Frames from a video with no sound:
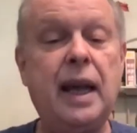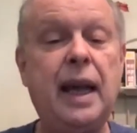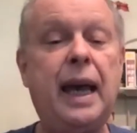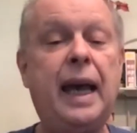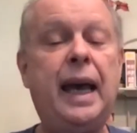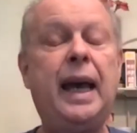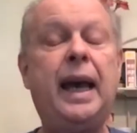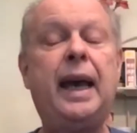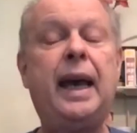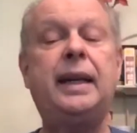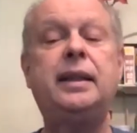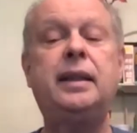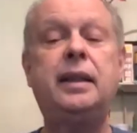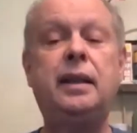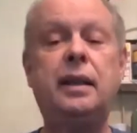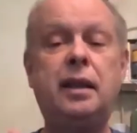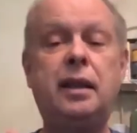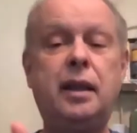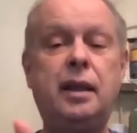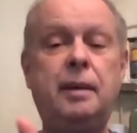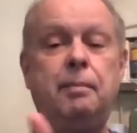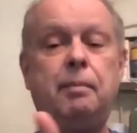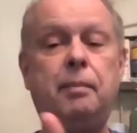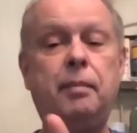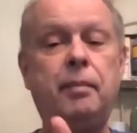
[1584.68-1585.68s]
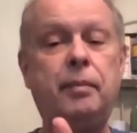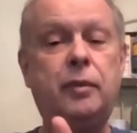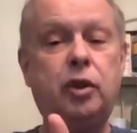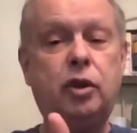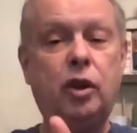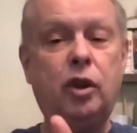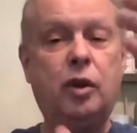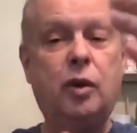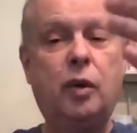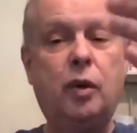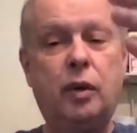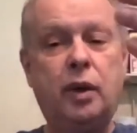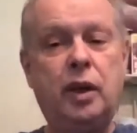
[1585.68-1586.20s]
And he took,
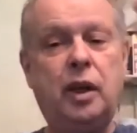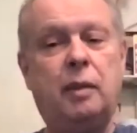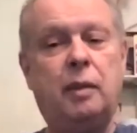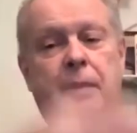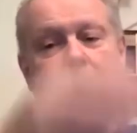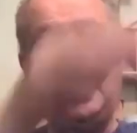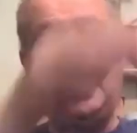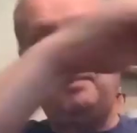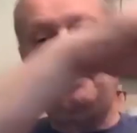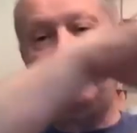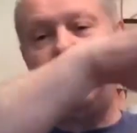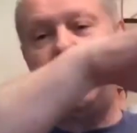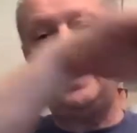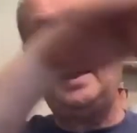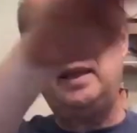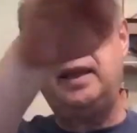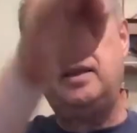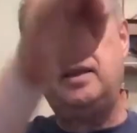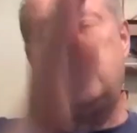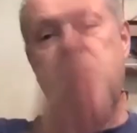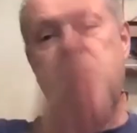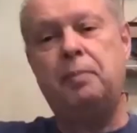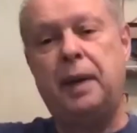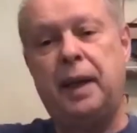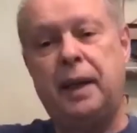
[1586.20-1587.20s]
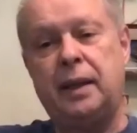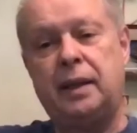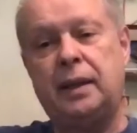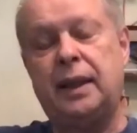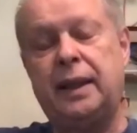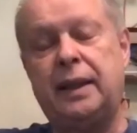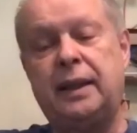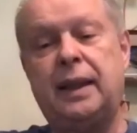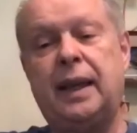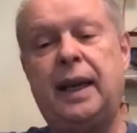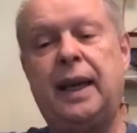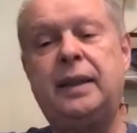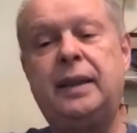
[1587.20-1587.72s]
you know, my, my knee is bent like
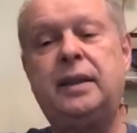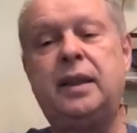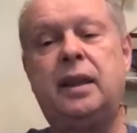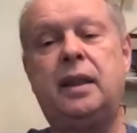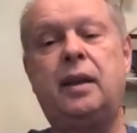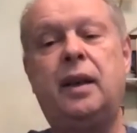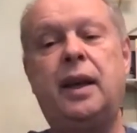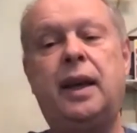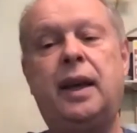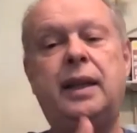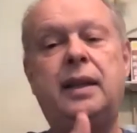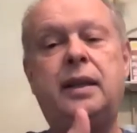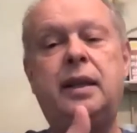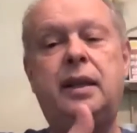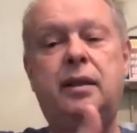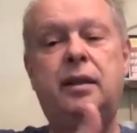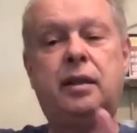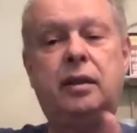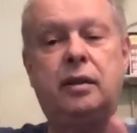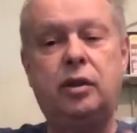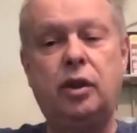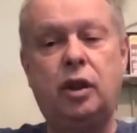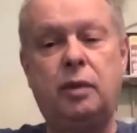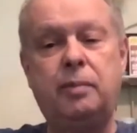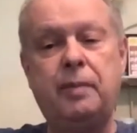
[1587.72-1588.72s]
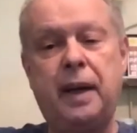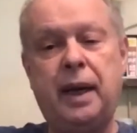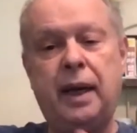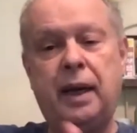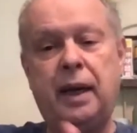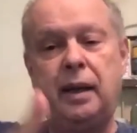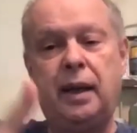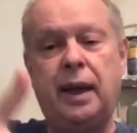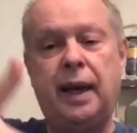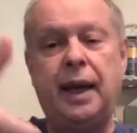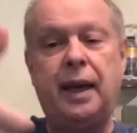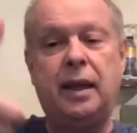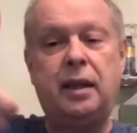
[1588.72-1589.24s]
that, you know, and he took my
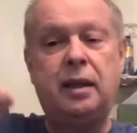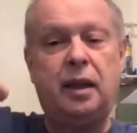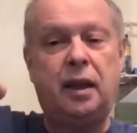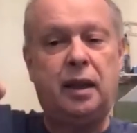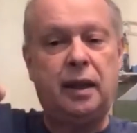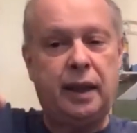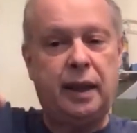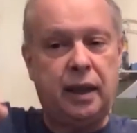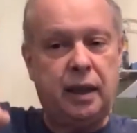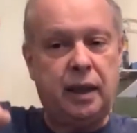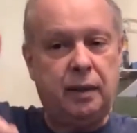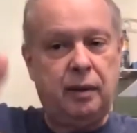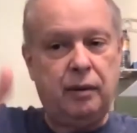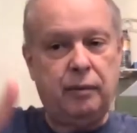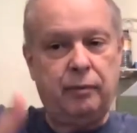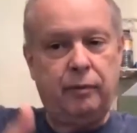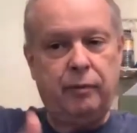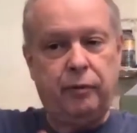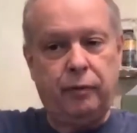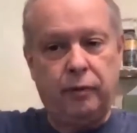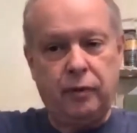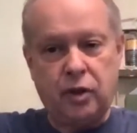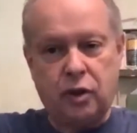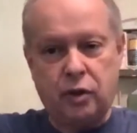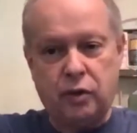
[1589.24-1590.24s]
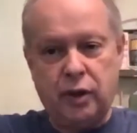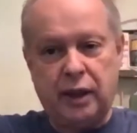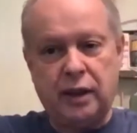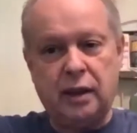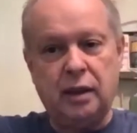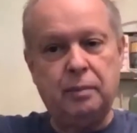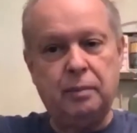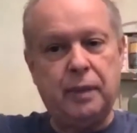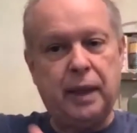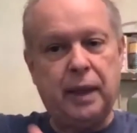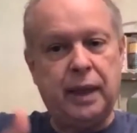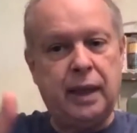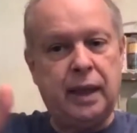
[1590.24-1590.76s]
ankle and he straightened
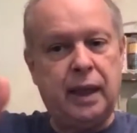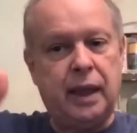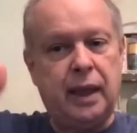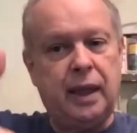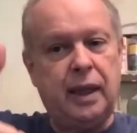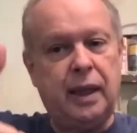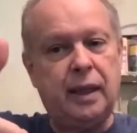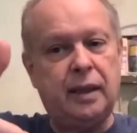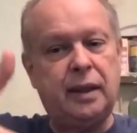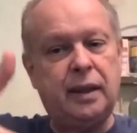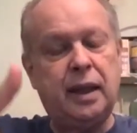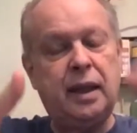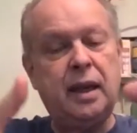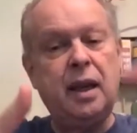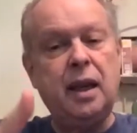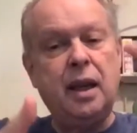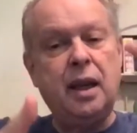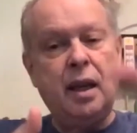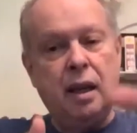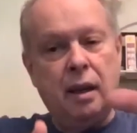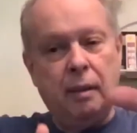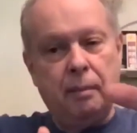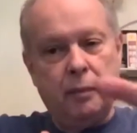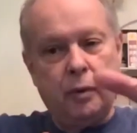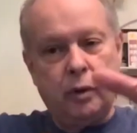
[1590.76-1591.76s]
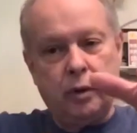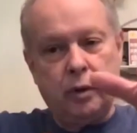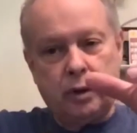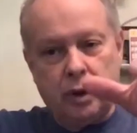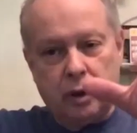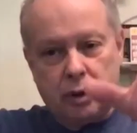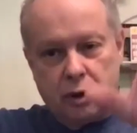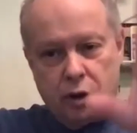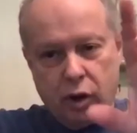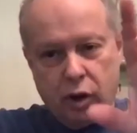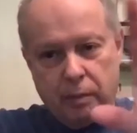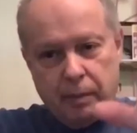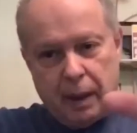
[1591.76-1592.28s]
my knee and then
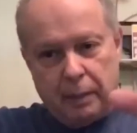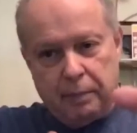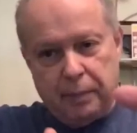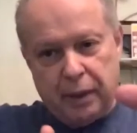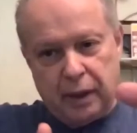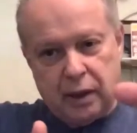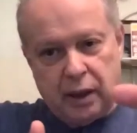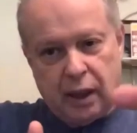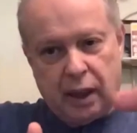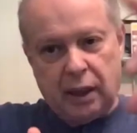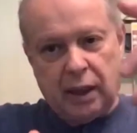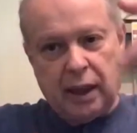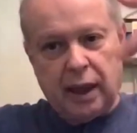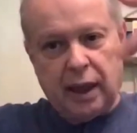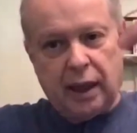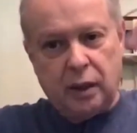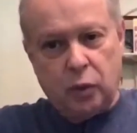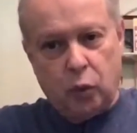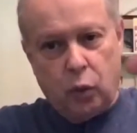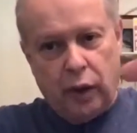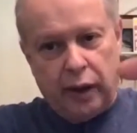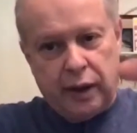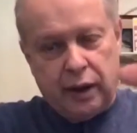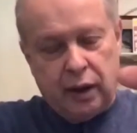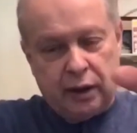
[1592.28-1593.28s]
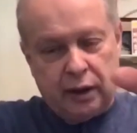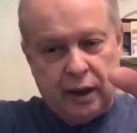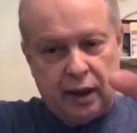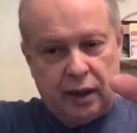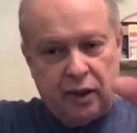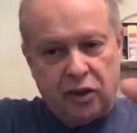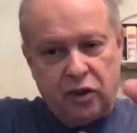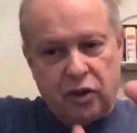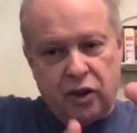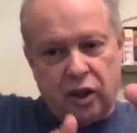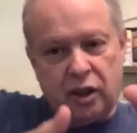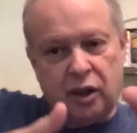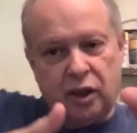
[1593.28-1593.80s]
took my patella and wiggled it a
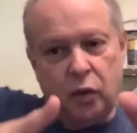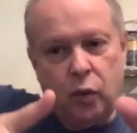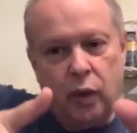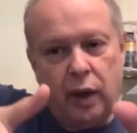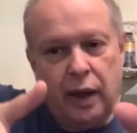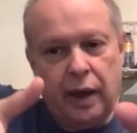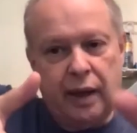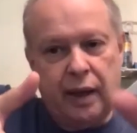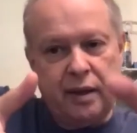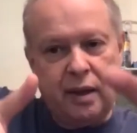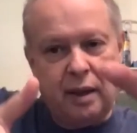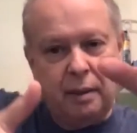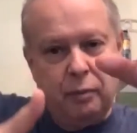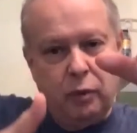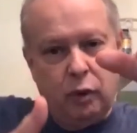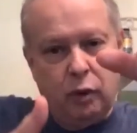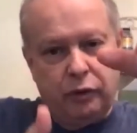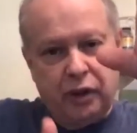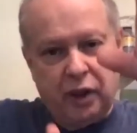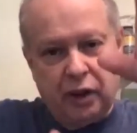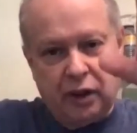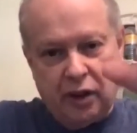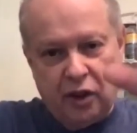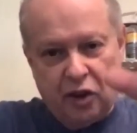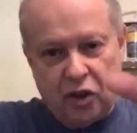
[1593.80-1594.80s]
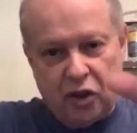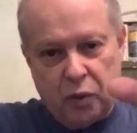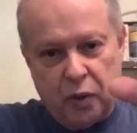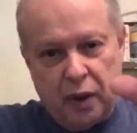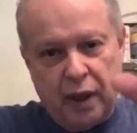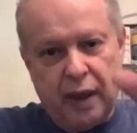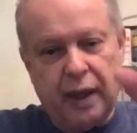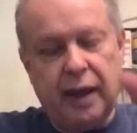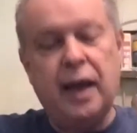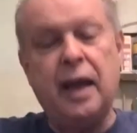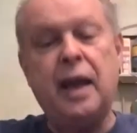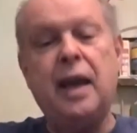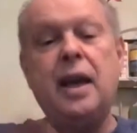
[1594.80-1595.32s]
certain way as he moved it this way,
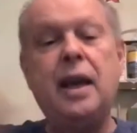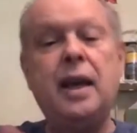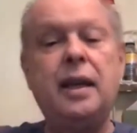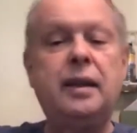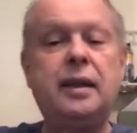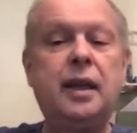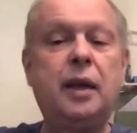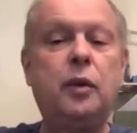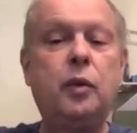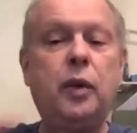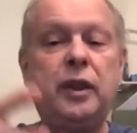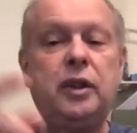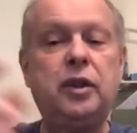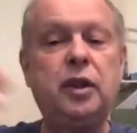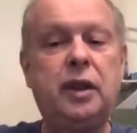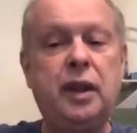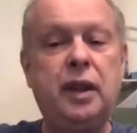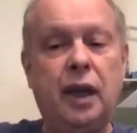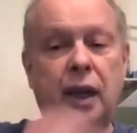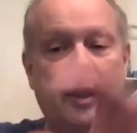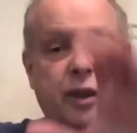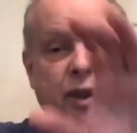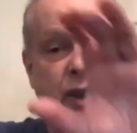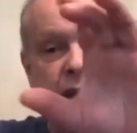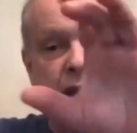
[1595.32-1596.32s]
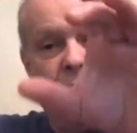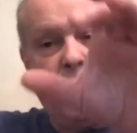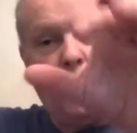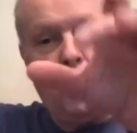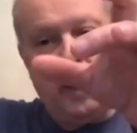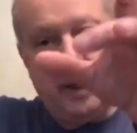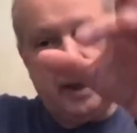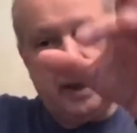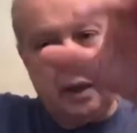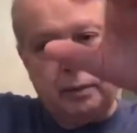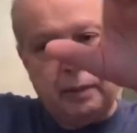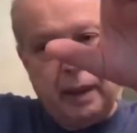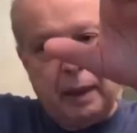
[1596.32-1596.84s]
then went to the other knee, wiggled my